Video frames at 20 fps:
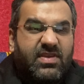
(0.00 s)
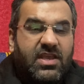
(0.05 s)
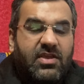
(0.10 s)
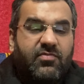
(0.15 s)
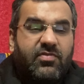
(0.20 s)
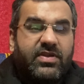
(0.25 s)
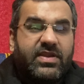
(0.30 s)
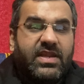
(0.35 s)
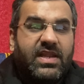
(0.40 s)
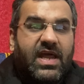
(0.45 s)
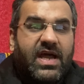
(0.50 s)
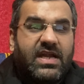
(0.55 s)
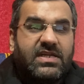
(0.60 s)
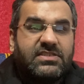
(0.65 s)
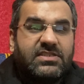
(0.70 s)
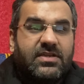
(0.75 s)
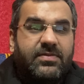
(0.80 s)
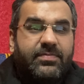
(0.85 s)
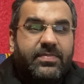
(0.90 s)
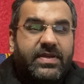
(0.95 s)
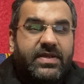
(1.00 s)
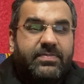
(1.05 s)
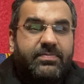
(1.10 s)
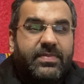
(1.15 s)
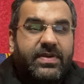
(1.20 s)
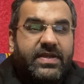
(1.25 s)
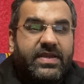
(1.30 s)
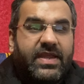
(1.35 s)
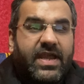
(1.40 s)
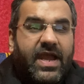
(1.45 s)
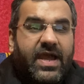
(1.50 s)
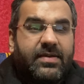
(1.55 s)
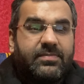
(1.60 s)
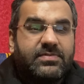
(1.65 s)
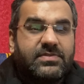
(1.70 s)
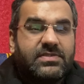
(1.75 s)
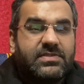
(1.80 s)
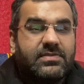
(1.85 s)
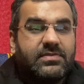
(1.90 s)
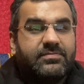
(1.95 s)
Equity large and mid mid
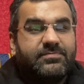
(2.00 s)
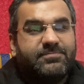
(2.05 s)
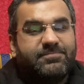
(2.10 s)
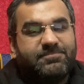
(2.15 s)
caps